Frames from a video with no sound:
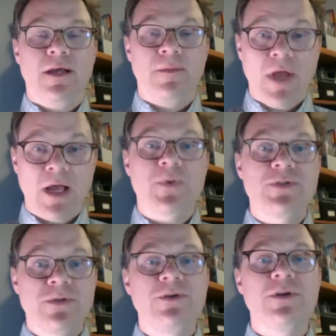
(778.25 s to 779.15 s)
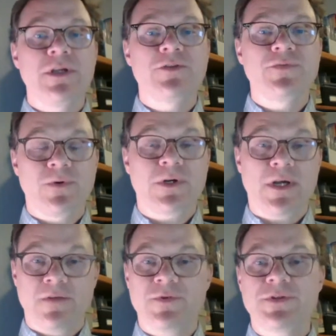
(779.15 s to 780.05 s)
opportunities for
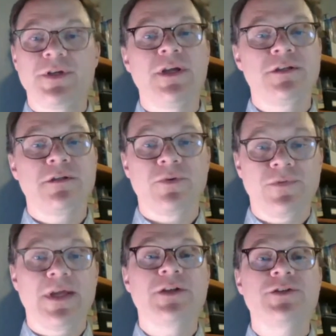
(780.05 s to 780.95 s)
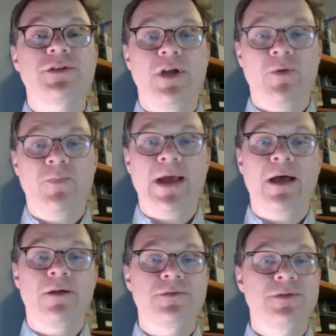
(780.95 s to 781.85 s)
conversation, reflection
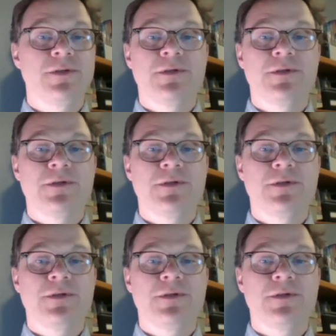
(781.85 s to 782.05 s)
about